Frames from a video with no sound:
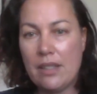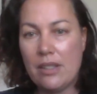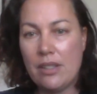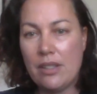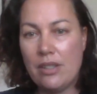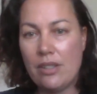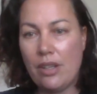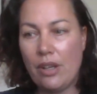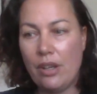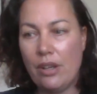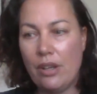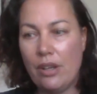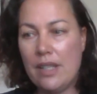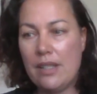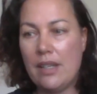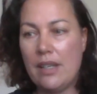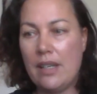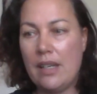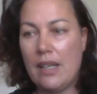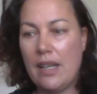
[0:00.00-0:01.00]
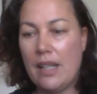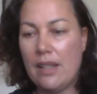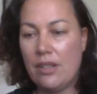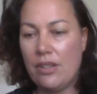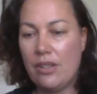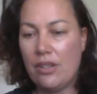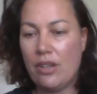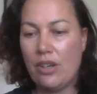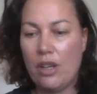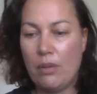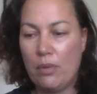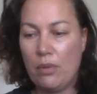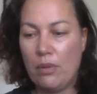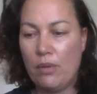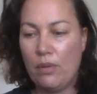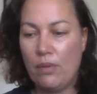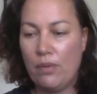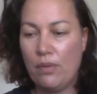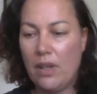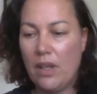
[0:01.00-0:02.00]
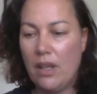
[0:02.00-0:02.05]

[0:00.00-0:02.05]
So it's another type of